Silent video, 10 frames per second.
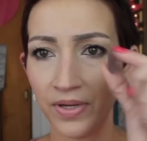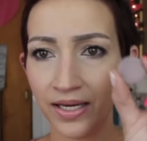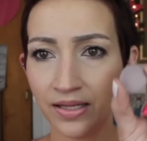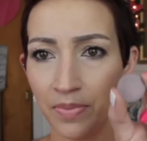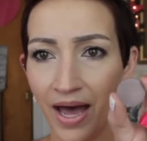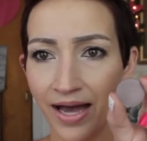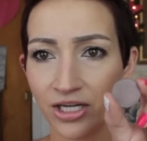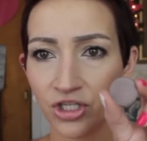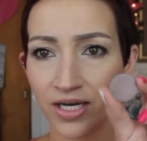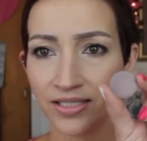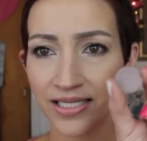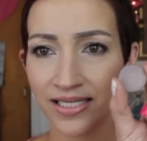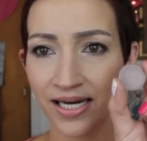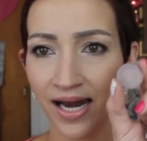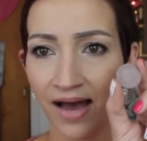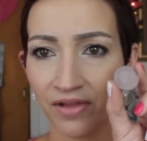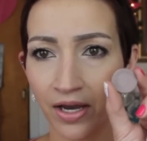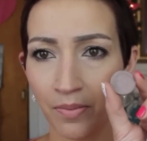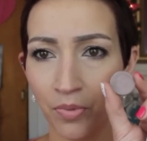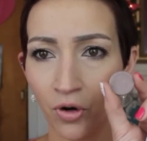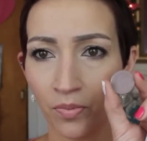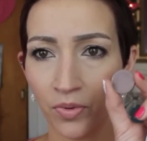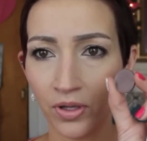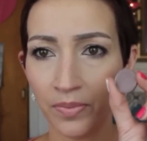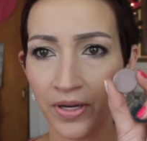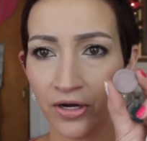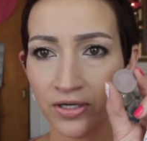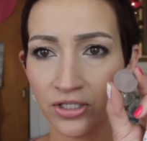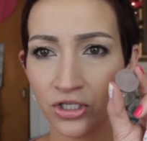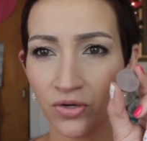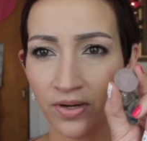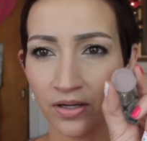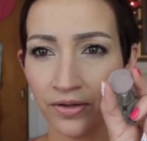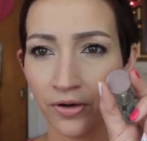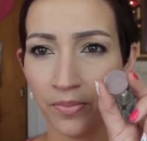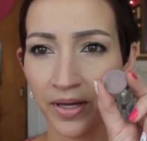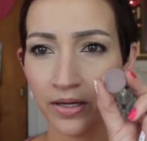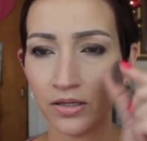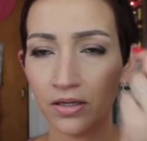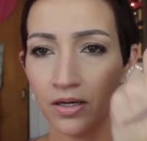But in the packaging, doesn't it have like a purple appearance to it a little bit?